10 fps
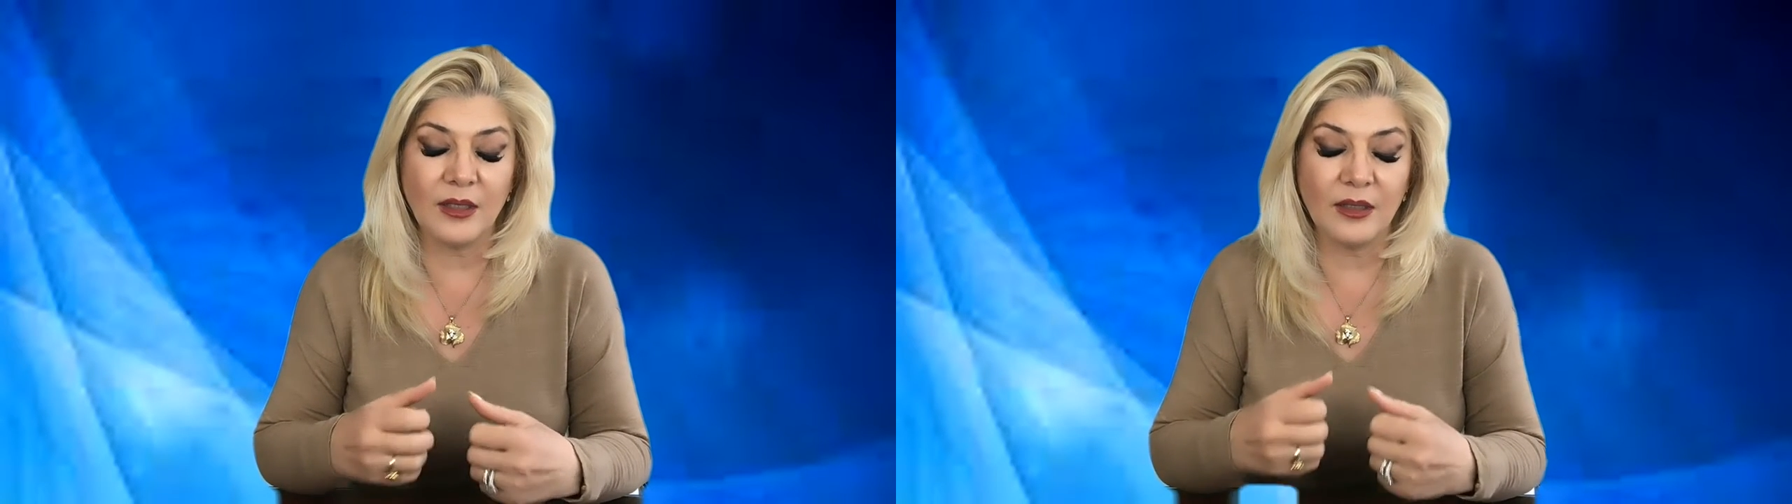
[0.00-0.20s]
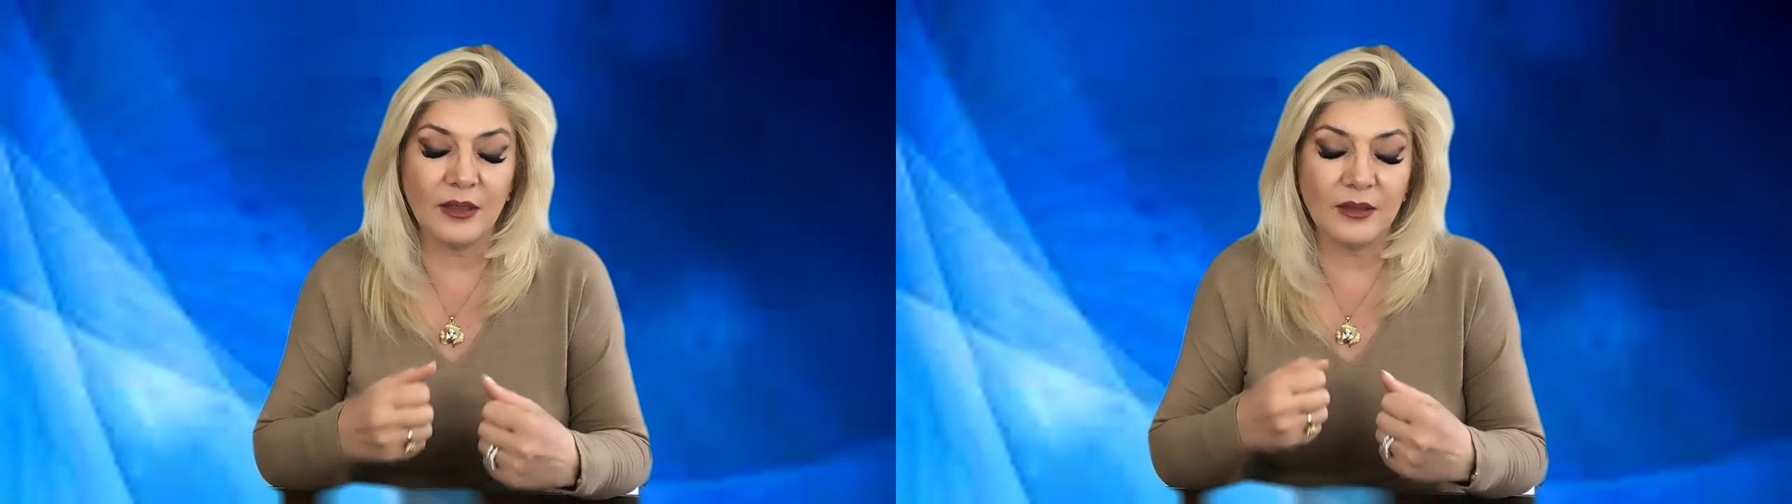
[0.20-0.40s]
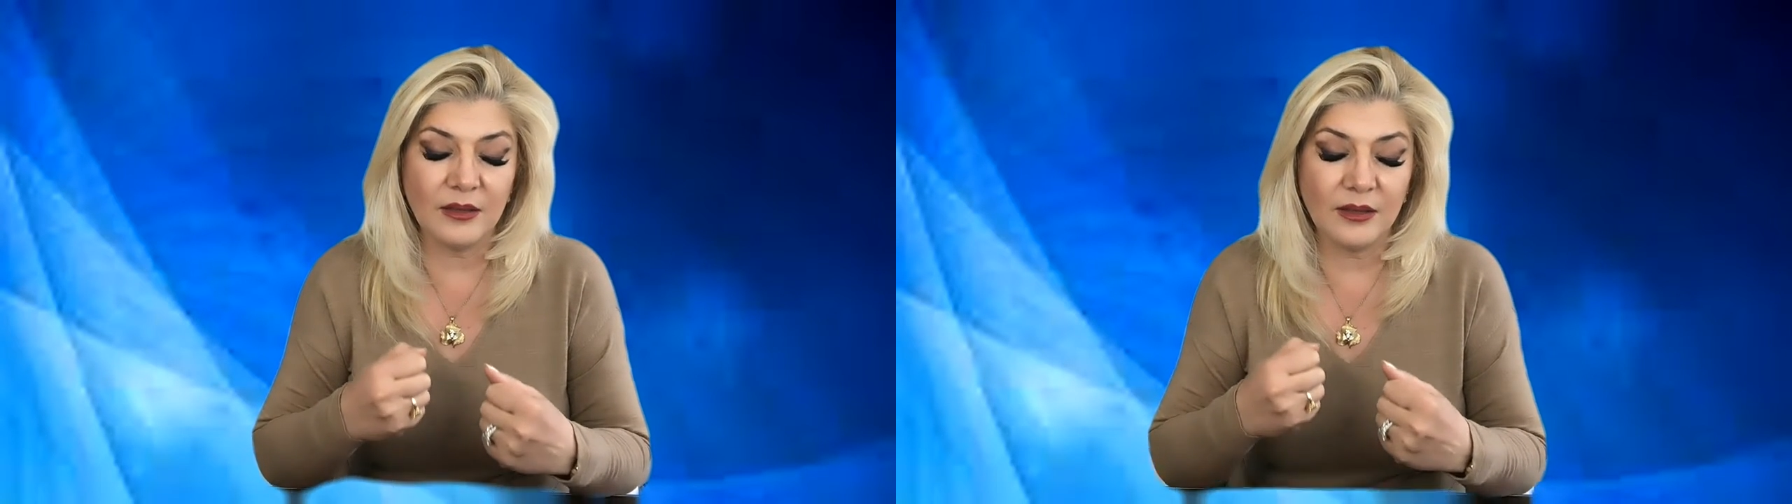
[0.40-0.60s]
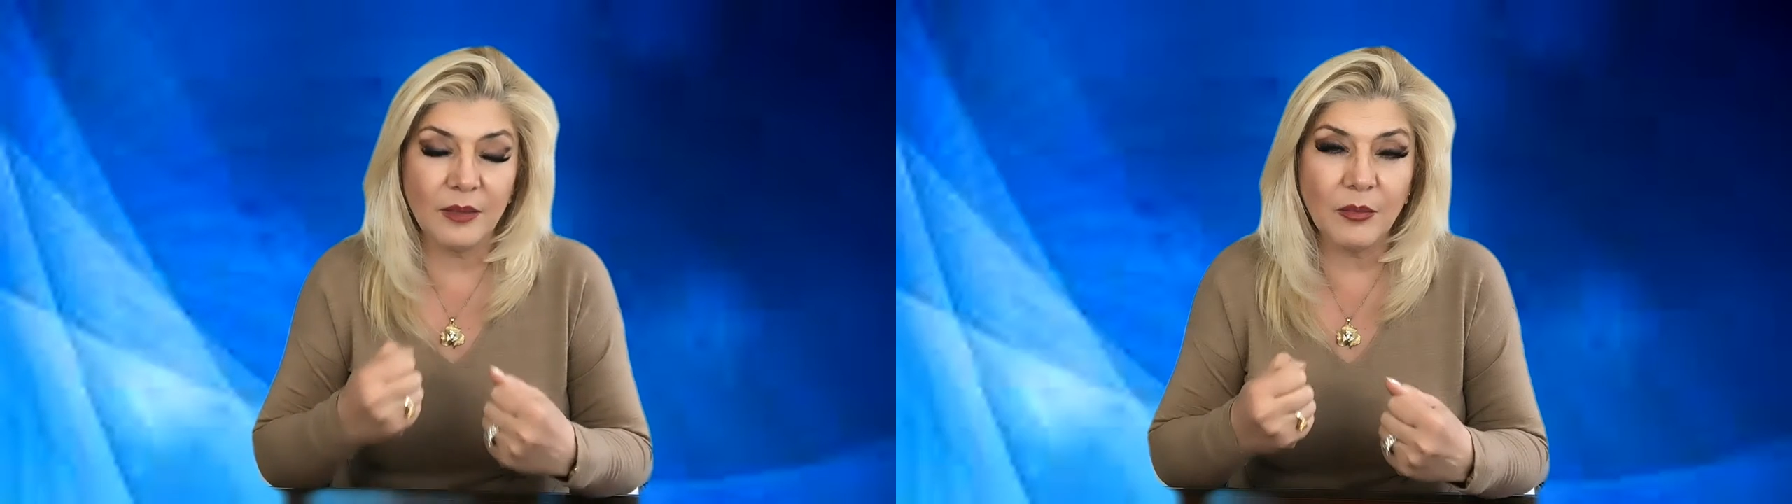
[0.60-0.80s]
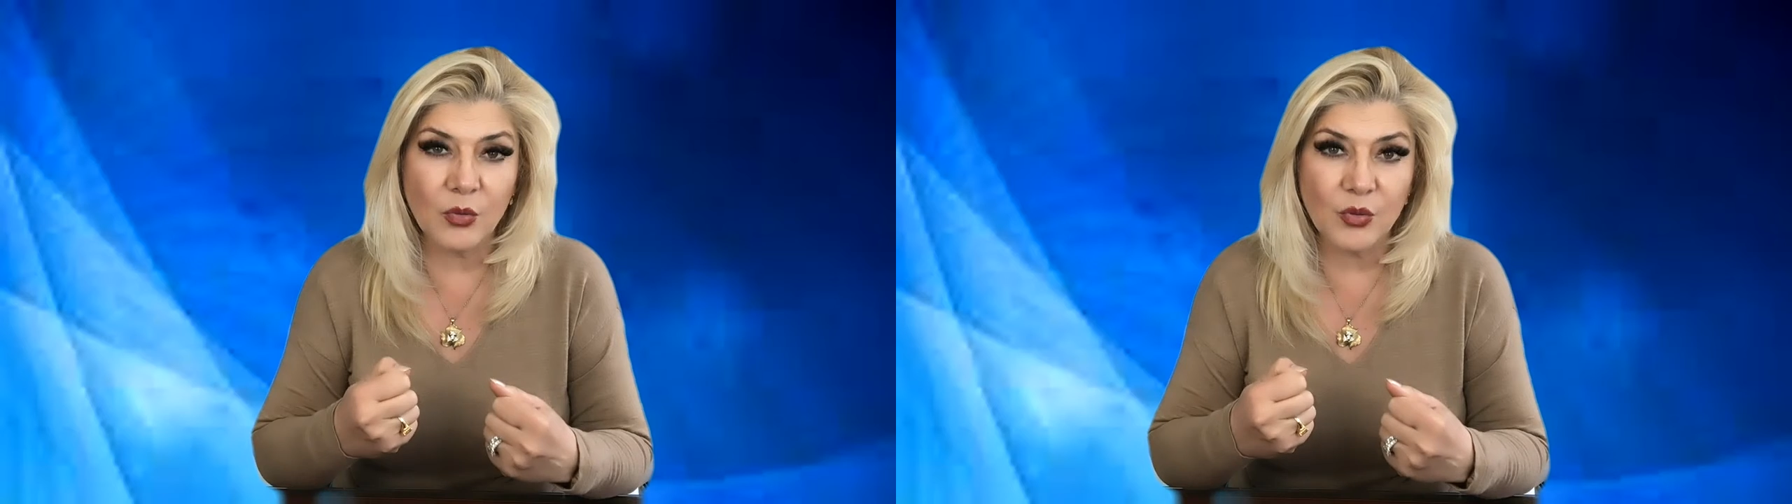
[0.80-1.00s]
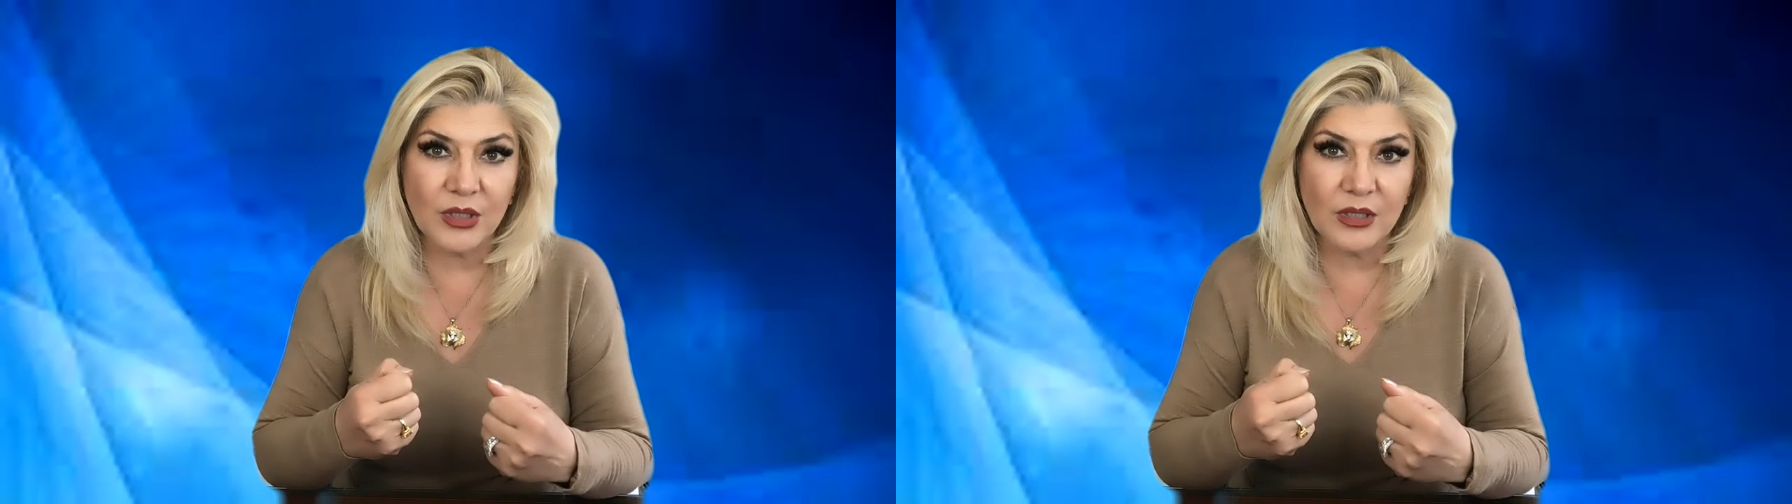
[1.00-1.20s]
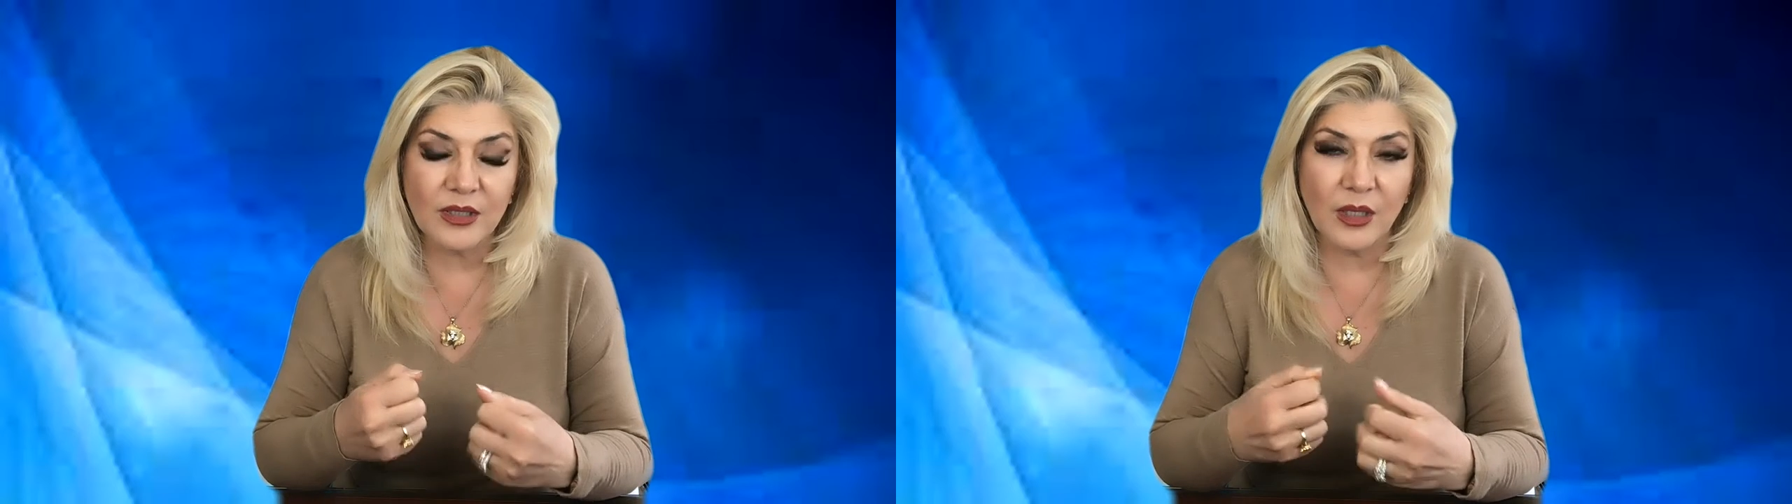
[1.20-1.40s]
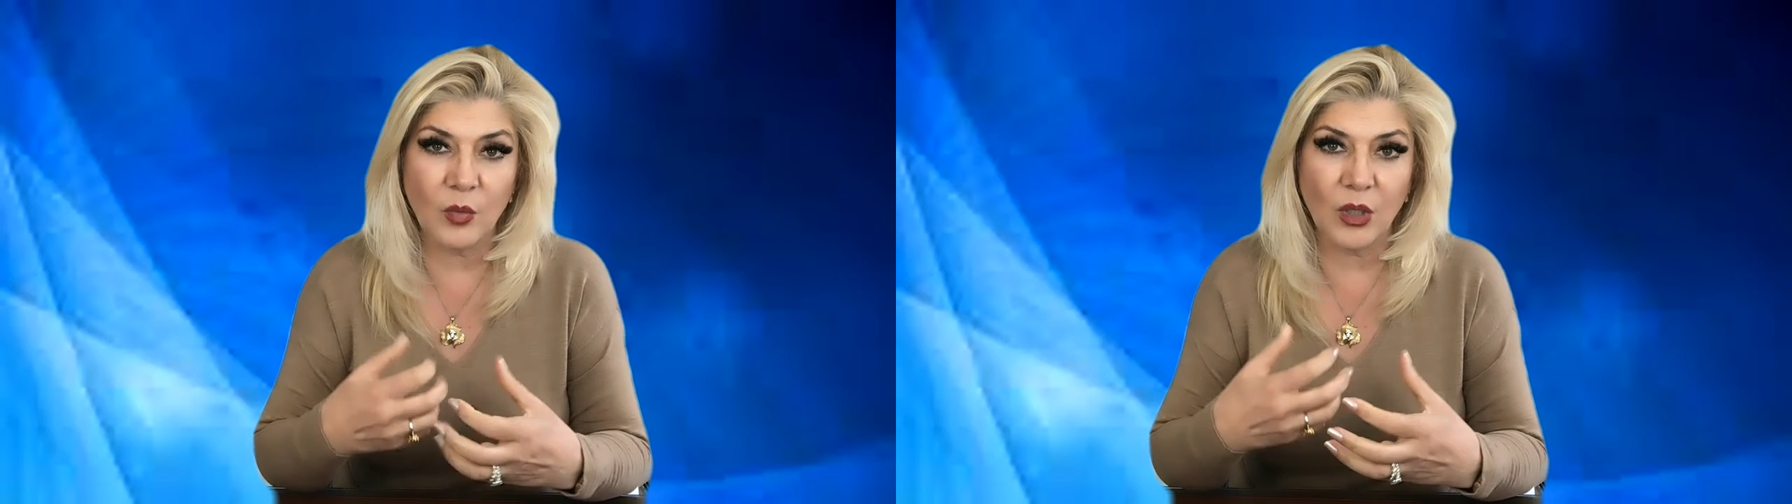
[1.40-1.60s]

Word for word: uh, emotions that were